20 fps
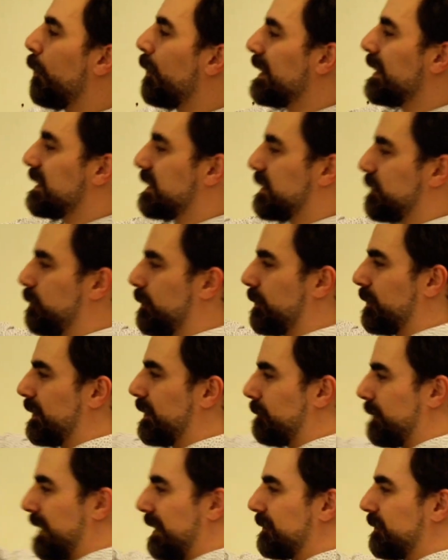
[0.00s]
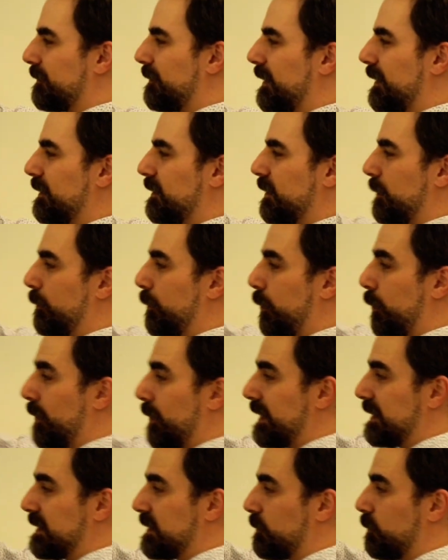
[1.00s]
points where we have to find the
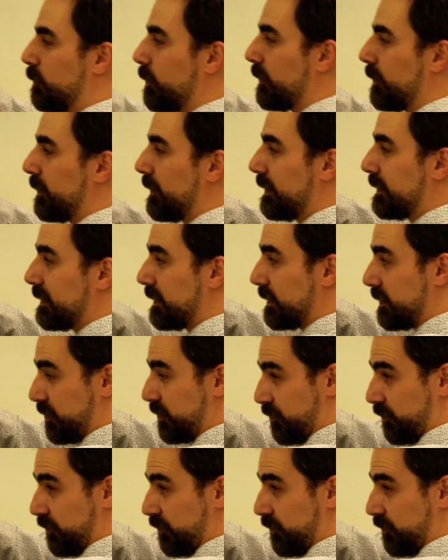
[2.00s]
points where this is